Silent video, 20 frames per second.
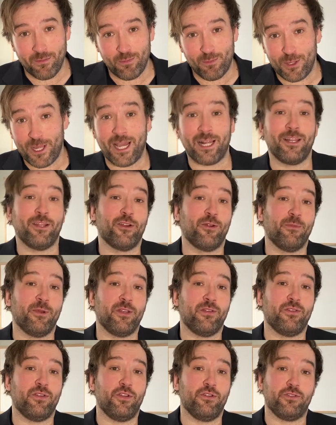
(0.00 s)

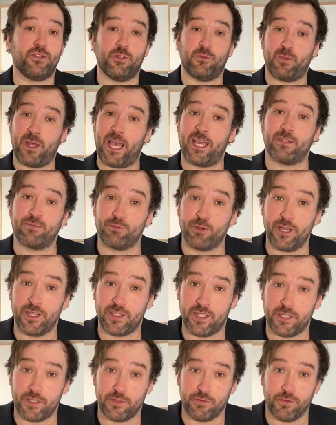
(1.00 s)
Black-Litterman uses past
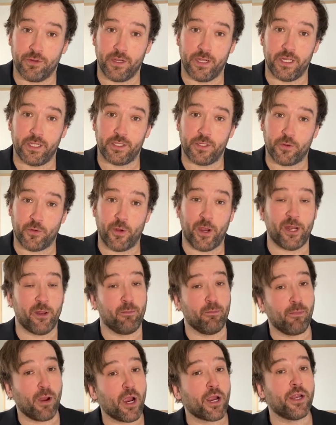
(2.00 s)
price history to create
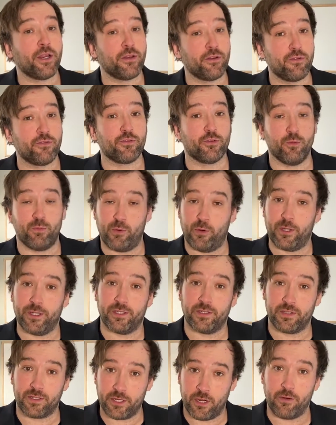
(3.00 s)
a market-neutral
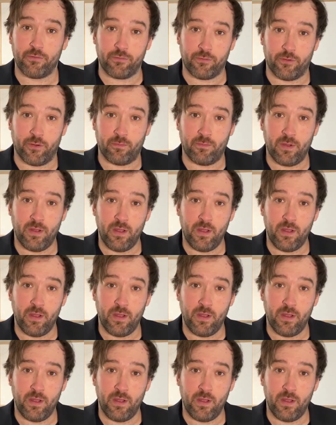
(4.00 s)
point to start from.